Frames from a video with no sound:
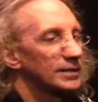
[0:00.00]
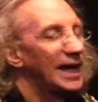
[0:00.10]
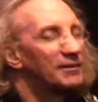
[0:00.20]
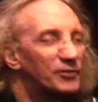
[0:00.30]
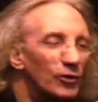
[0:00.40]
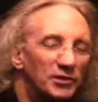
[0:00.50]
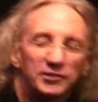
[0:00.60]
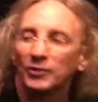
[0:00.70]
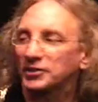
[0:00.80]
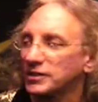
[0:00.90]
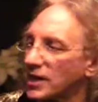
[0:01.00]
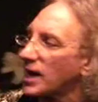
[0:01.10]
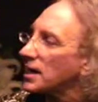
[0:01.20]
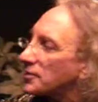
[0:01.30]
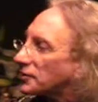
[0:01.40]
I, of course, don't
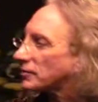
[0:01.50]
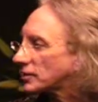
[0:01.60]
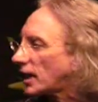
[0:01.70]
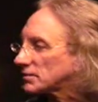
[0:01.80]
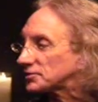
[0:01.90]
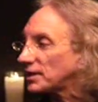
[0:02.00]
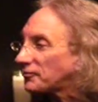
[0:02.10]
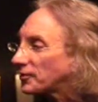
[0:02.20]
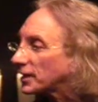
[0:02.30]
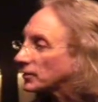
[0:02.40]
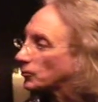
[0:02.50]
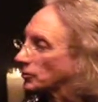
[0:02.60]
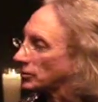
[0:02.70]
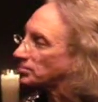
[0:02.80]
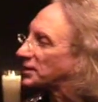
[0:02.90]
deny that there's a lot of suffering in the world,